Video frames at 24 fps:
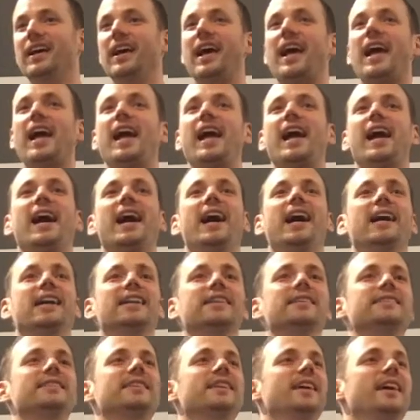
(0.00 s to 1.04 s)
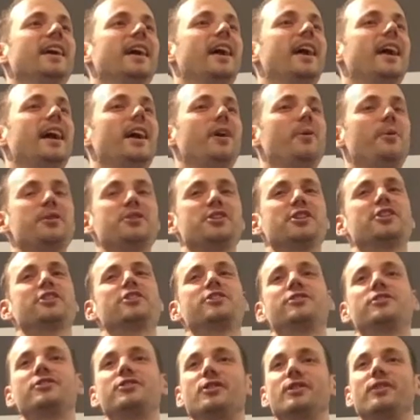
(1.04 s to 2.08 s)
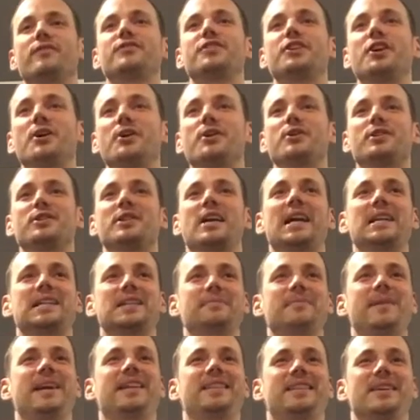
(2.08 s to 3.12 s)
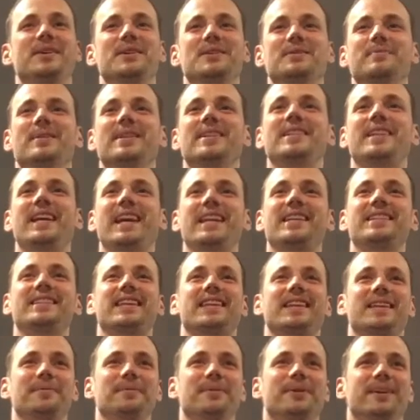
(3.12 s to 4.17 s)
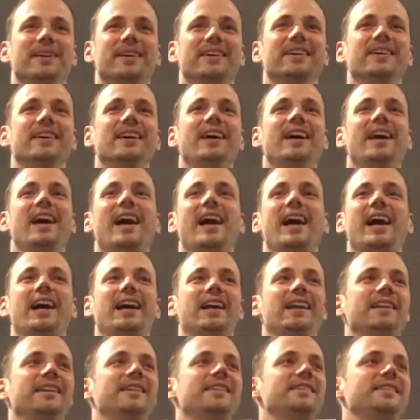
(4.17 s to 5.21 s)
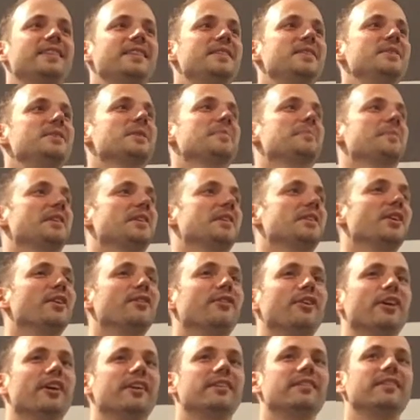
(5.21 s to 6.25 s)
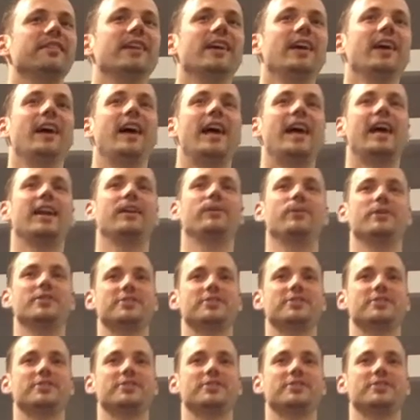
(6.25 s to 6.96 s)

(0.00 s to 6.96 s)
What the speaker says: And we just sort of chose not to make those mistakes anymore and to do something different. And we